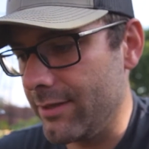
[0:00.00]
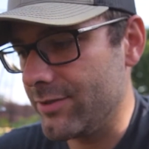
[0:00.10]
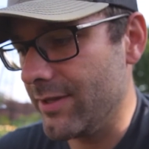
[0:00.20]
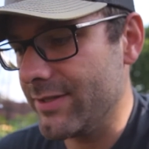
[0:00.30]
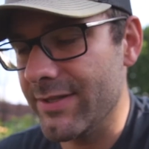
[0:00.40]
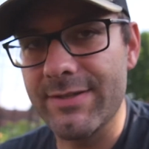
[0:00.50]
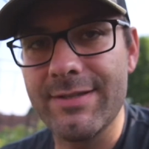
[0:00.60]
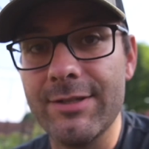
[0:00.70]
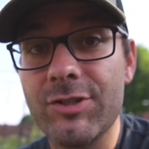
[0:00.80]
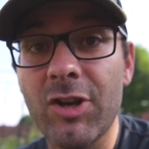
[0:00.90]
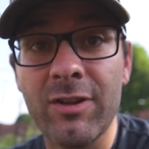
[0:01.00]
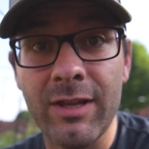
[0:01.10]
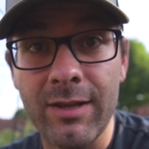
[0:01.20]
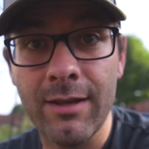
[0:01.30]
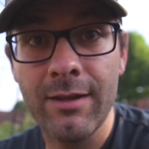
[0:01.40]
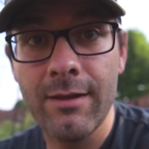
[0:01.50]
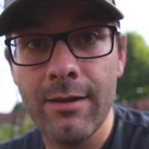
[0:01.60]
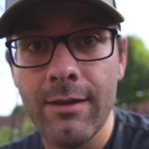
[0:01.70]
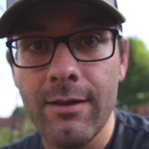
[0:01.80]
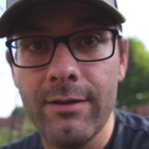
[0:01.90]
So this is certainly
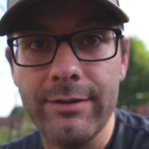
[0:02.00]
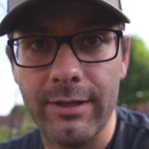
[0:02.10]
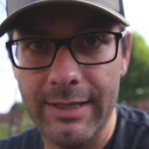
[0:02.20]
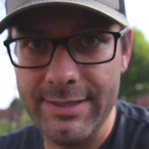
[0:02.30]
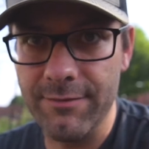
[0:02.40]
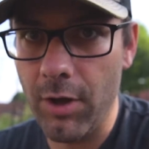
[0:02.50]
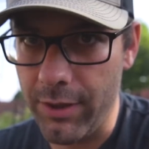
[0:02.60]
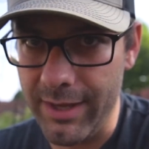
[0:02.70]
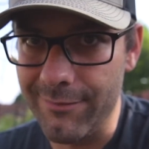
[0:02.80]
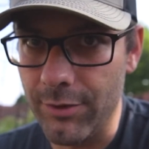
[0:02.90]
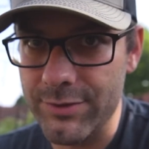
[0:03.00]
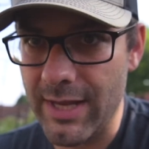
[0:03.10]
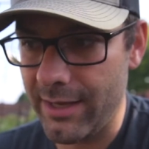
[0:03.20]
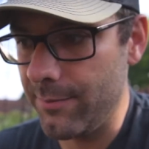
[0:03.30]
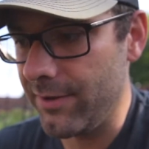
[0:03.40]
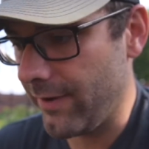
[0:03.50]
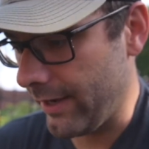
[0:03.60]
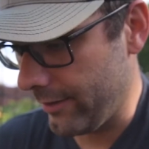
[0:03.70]
the least of all the evils I could be fighting